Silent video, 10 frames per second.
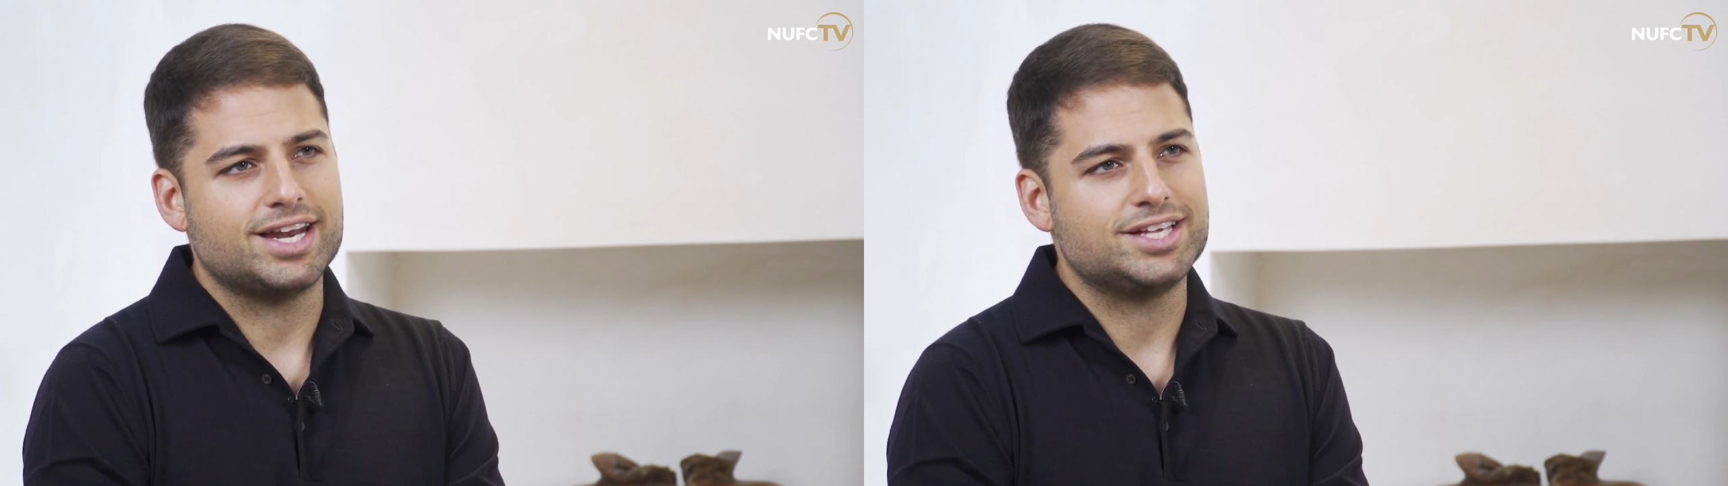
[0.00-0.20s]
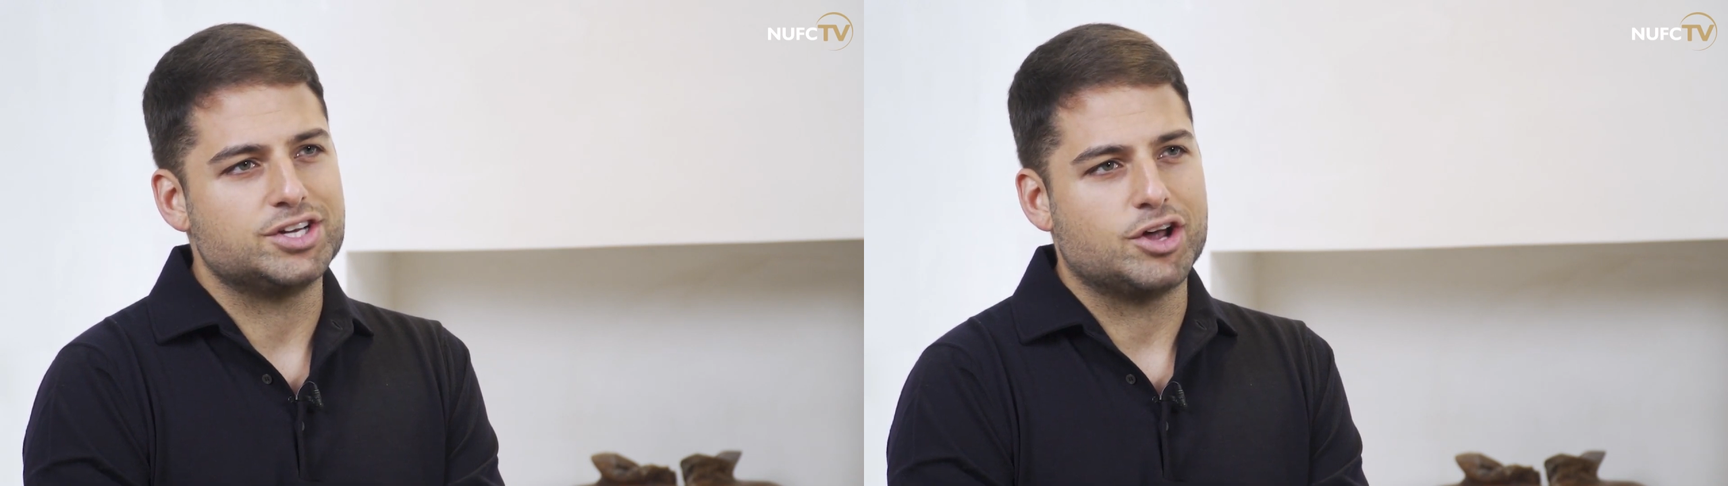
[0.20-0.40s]

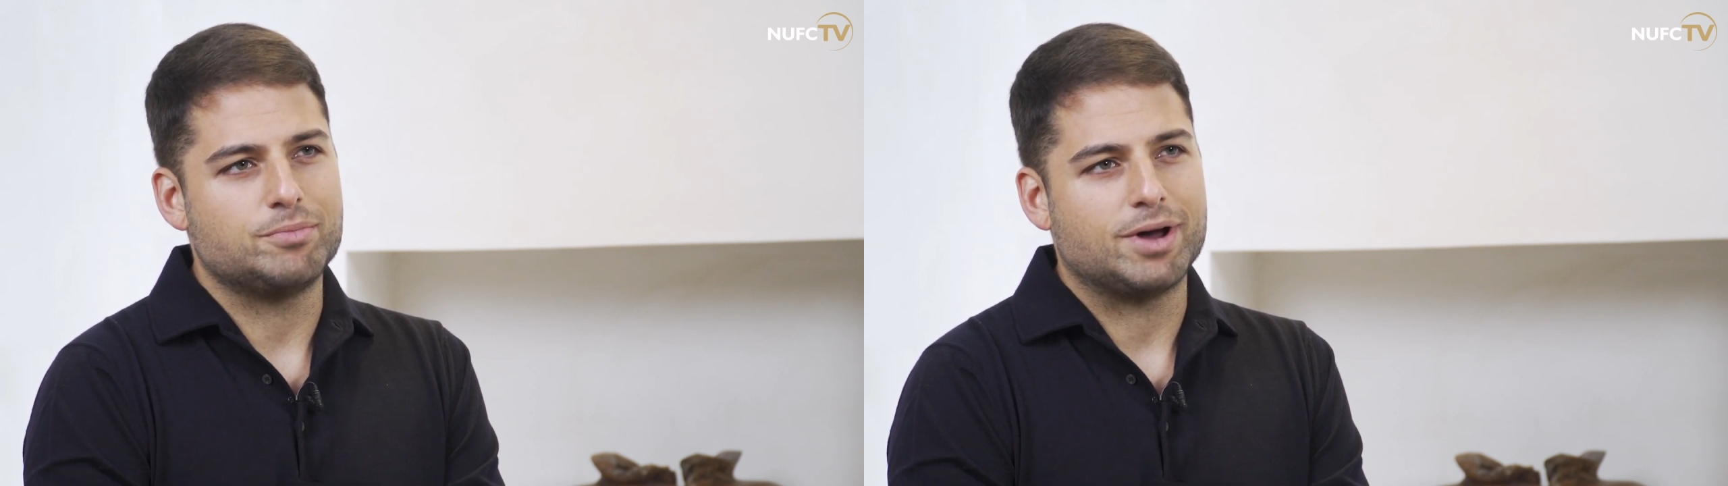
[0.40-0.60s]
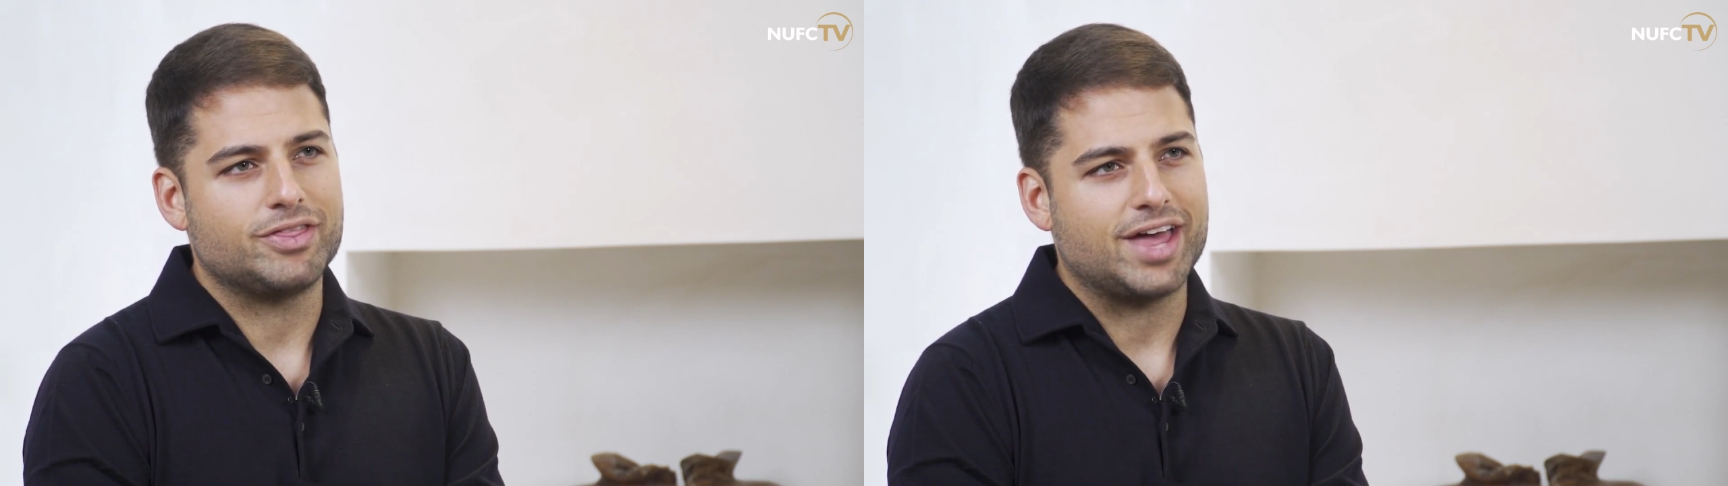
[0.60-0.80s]
need to know
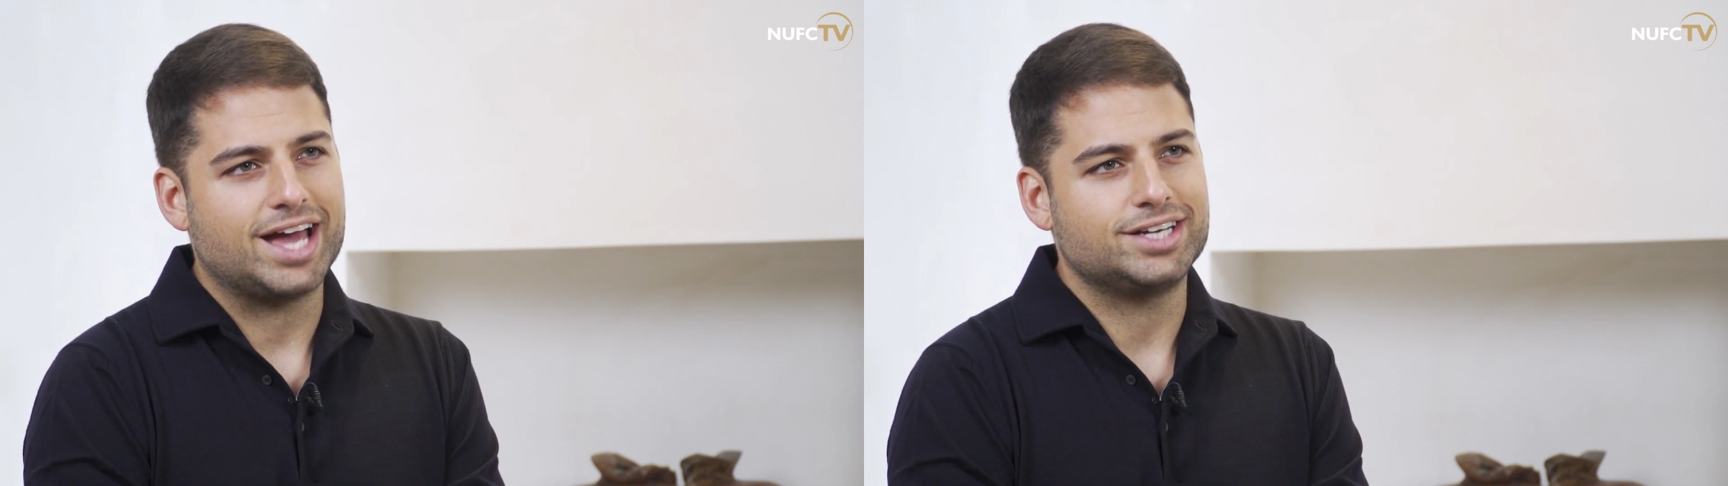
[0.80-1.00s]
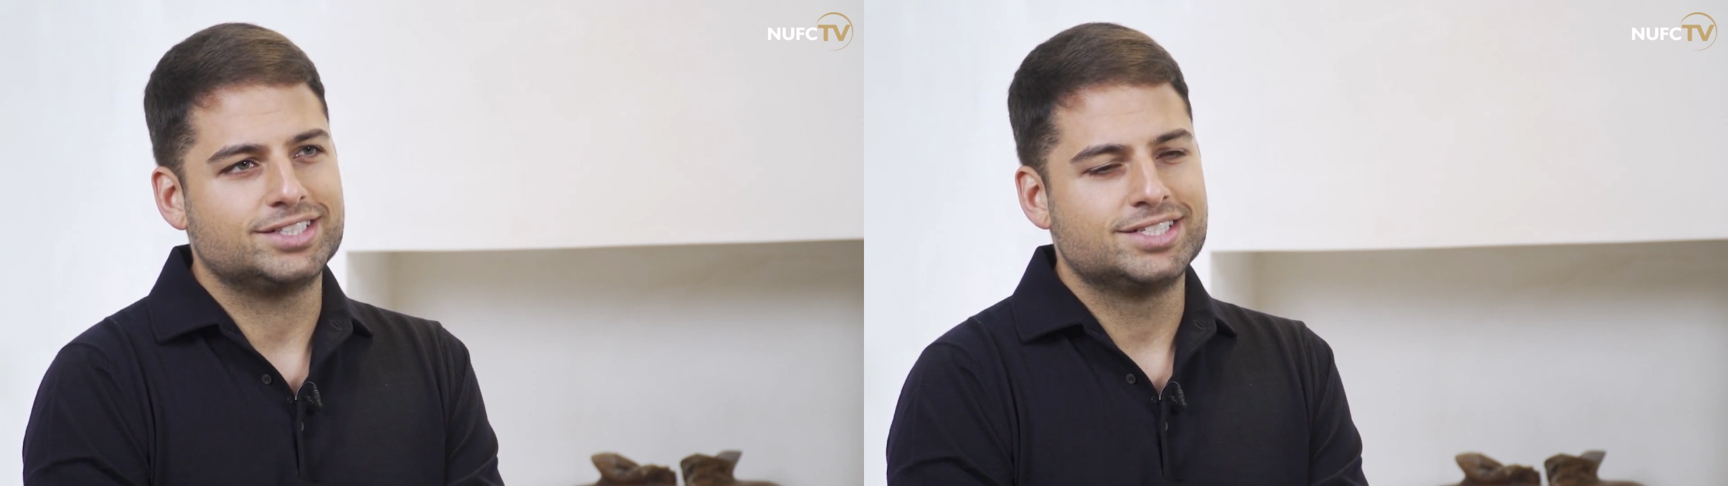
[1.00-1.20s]
about
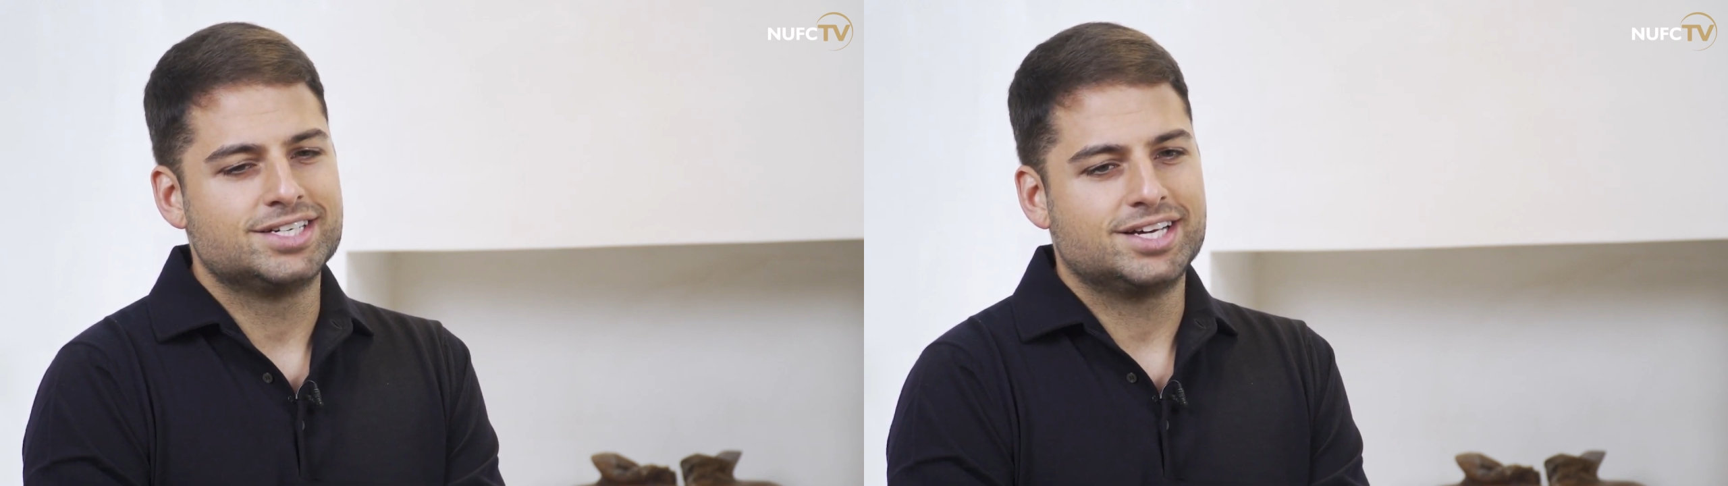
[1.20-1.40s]
that,